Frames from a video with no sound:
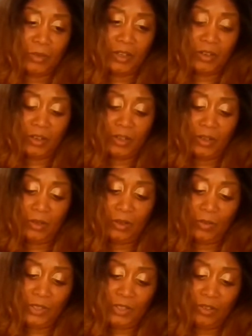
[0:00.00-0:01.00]
Spirit,
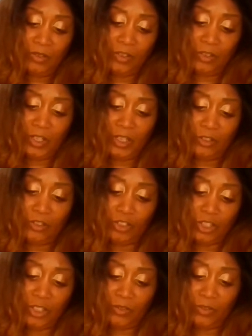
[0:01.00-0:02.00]
what's your overall
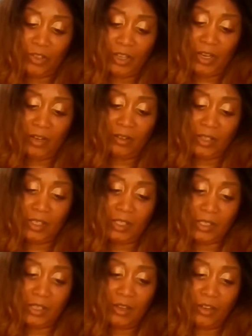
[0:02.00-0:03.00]
energy for
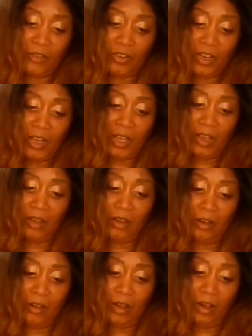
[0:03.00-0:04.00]
Aries for
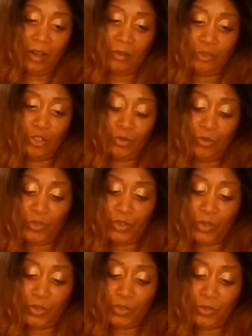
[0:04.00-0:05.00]
um, June
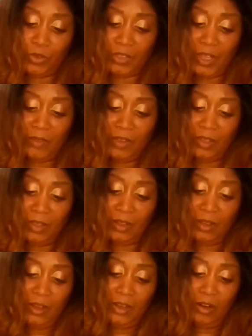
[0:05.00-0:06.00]
first through the seventh?
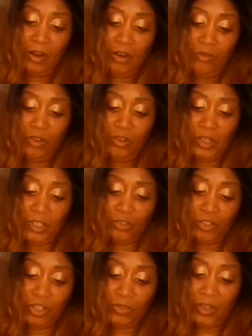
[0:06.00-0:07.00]
Overall
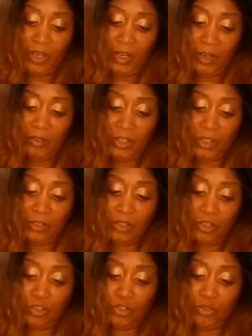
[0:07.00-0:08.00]
energy for Aries,
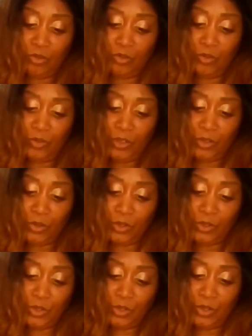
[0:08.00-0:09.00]
June
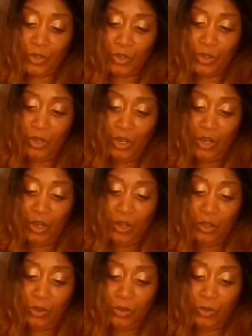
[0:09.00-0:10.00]
first
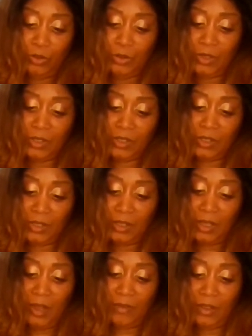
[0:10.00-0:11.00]
through the
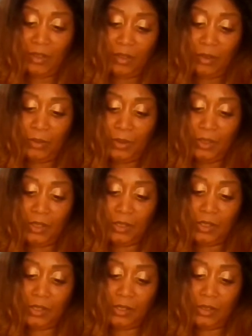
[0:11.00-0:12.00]
seventh,
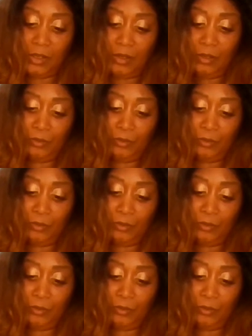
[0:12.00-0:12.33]
please.